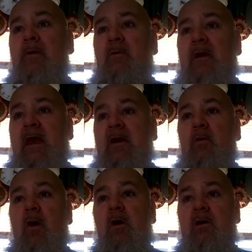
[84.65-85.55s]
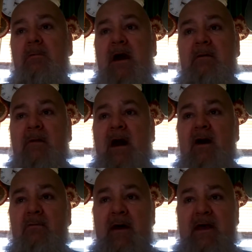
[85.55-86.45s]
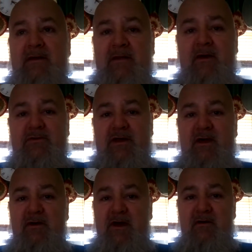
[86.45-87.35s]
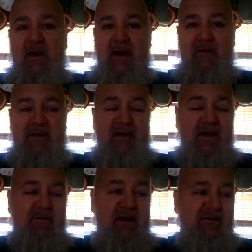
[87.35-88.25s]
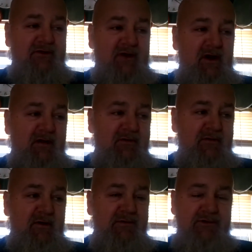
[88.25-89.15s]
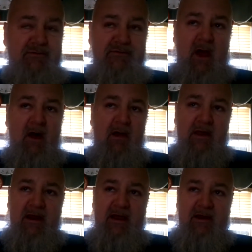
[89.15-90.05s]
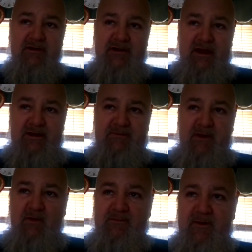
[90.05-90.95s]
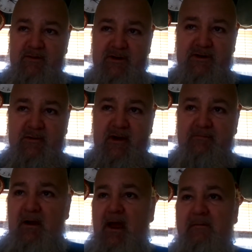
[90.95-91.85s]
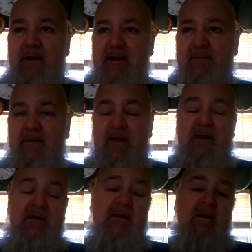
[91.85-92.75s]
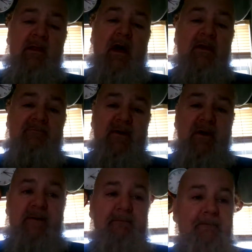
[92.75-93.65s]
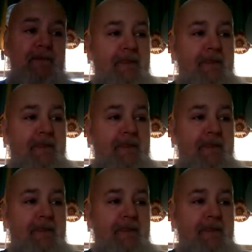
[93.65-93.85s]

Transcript: But we had to walk about a mile back to the hotel and get a record to come get the truck and go to haul it in and change fuel filters and reprime it and everything. It was a lot of fun.